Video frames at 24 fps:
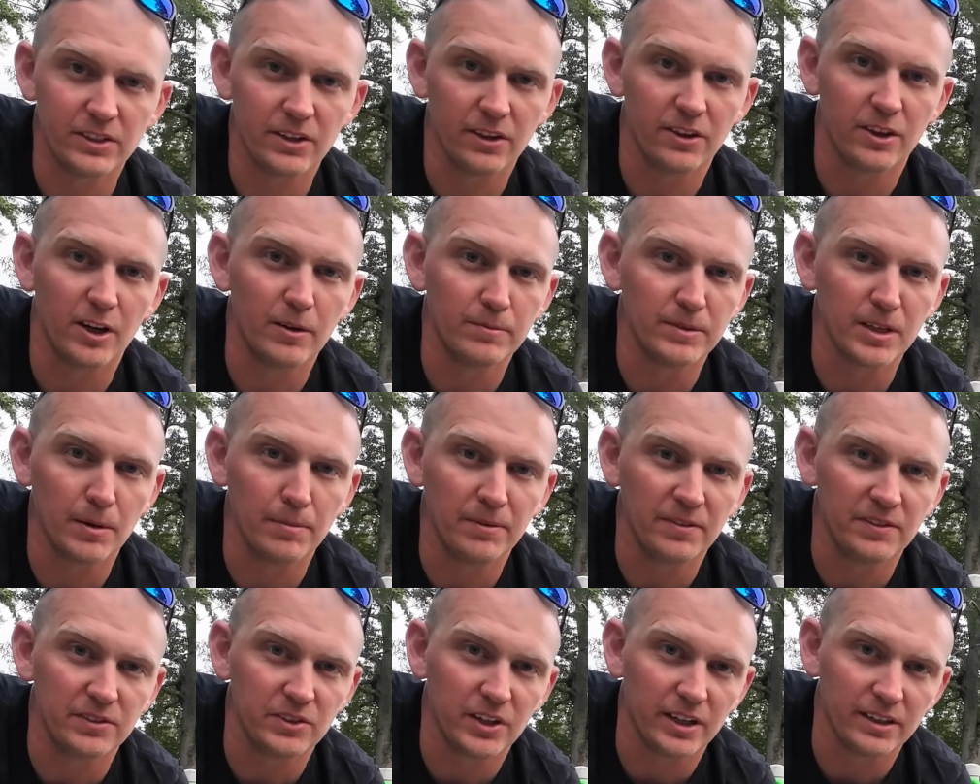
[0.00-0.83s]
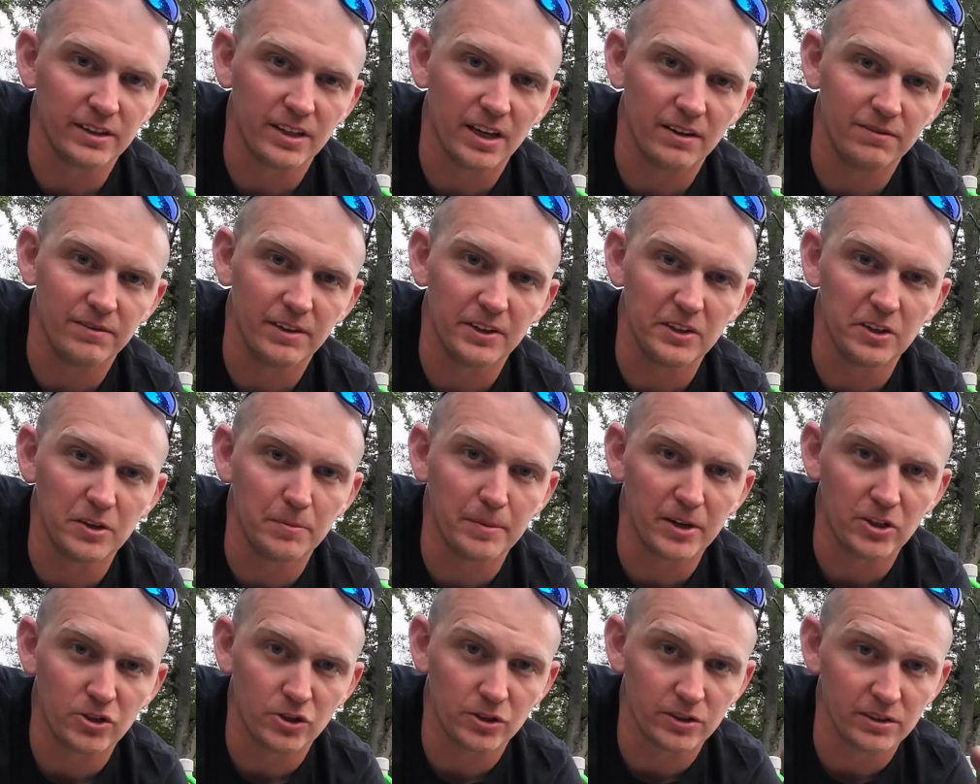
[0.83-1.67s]
us a thumbs up if you like that video.
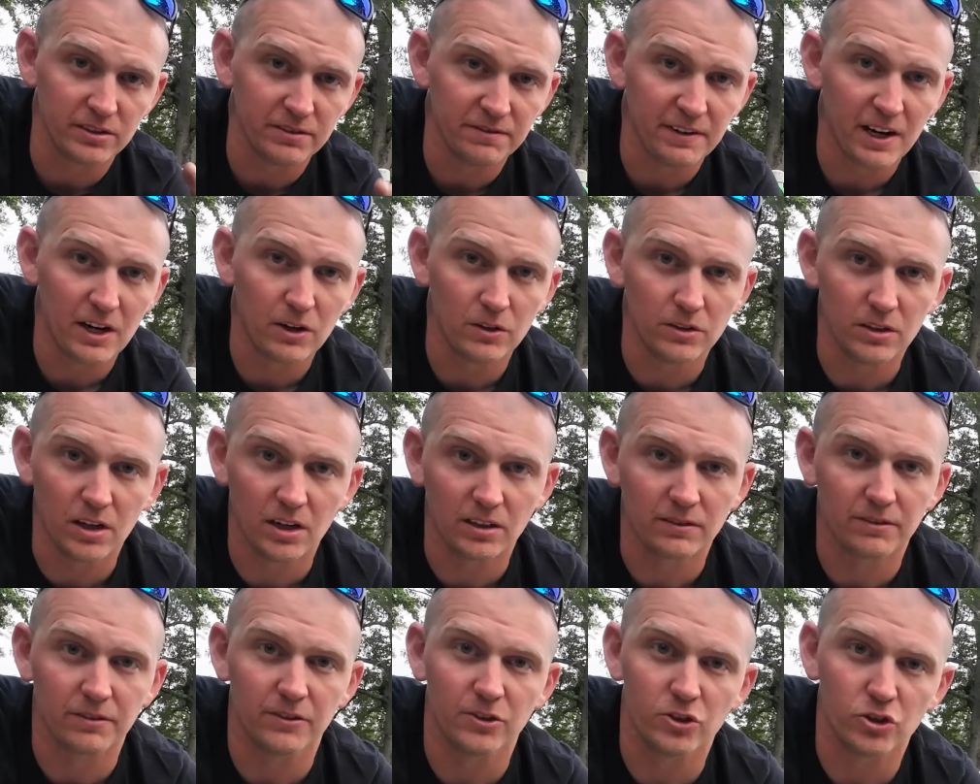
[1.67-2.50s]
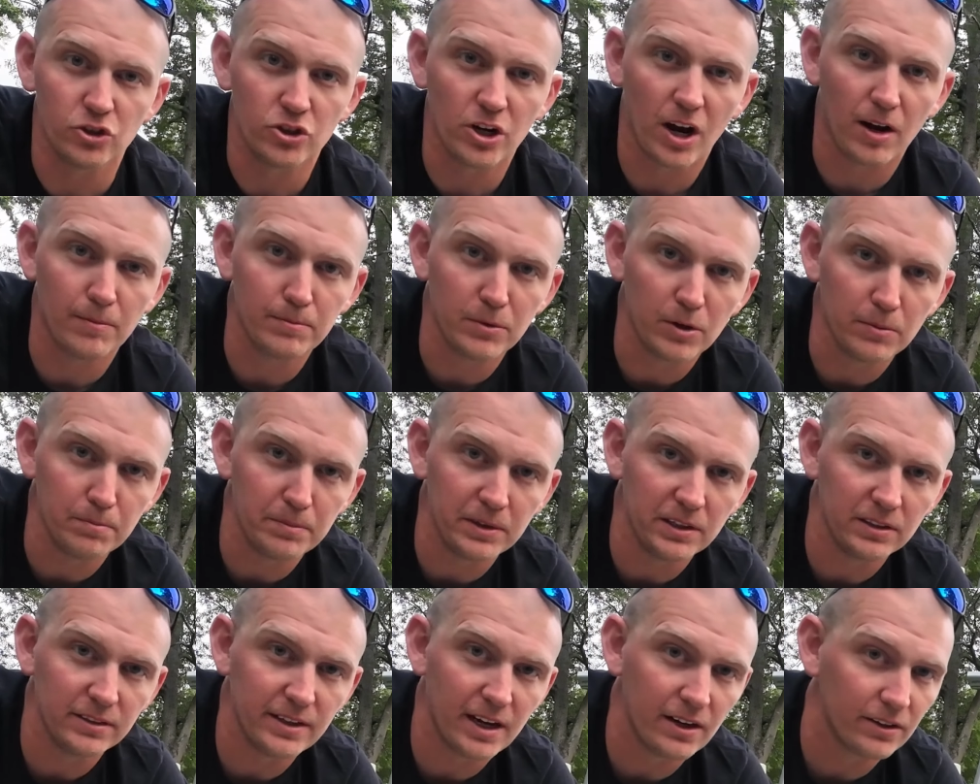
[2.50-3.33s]
Make sure you follow along for this John boat
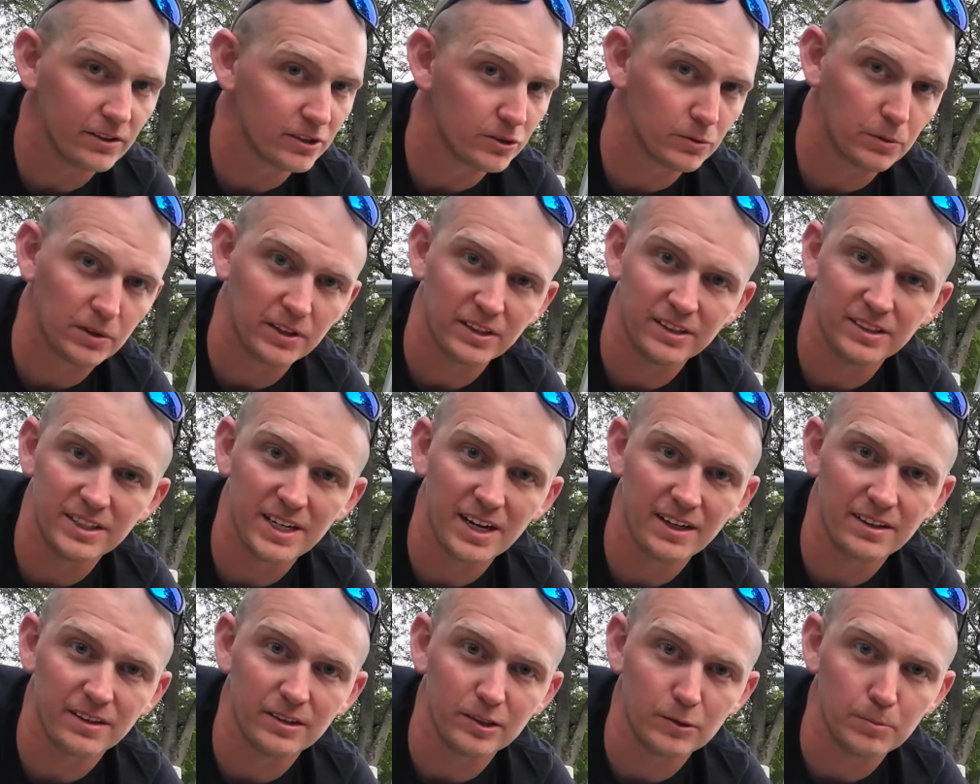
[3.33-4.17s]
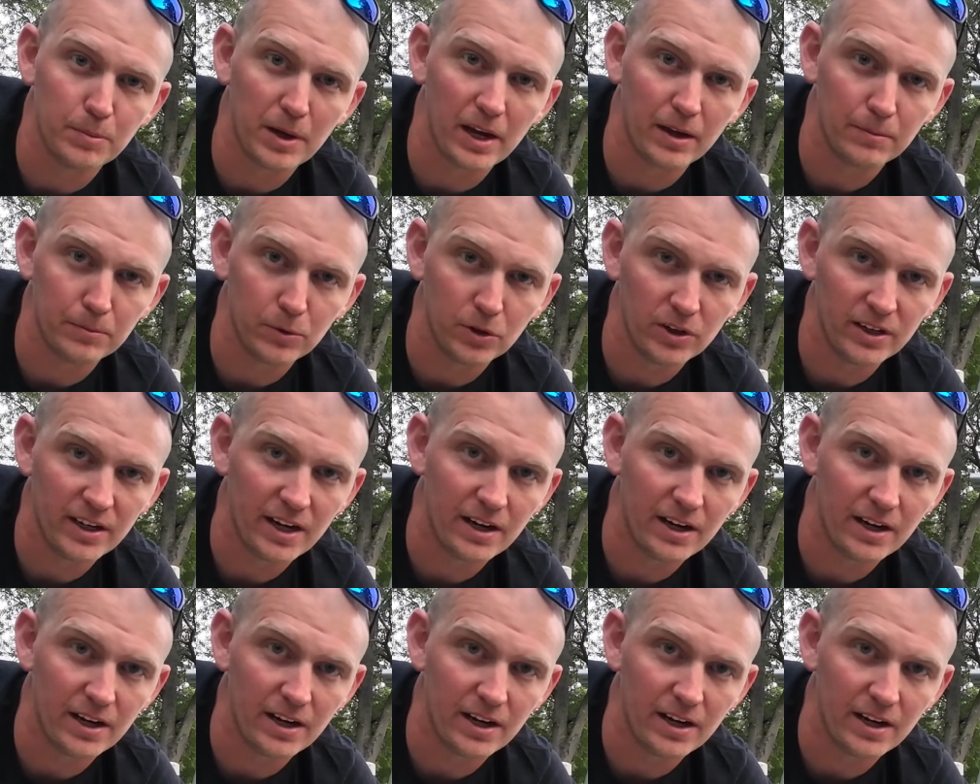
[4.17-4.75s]
build out because we're gonna deck this bad boy